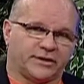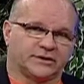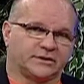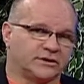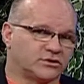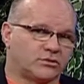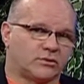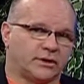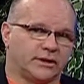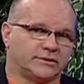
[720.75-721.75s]
this, and it's
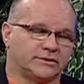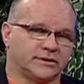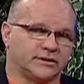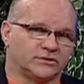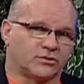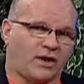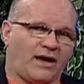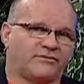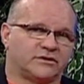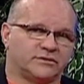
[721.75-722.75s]

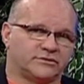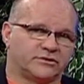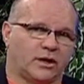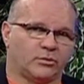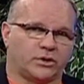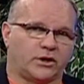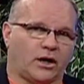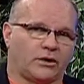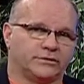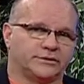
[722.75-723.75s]
graphics in some
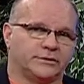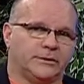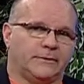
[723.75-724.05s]
regards,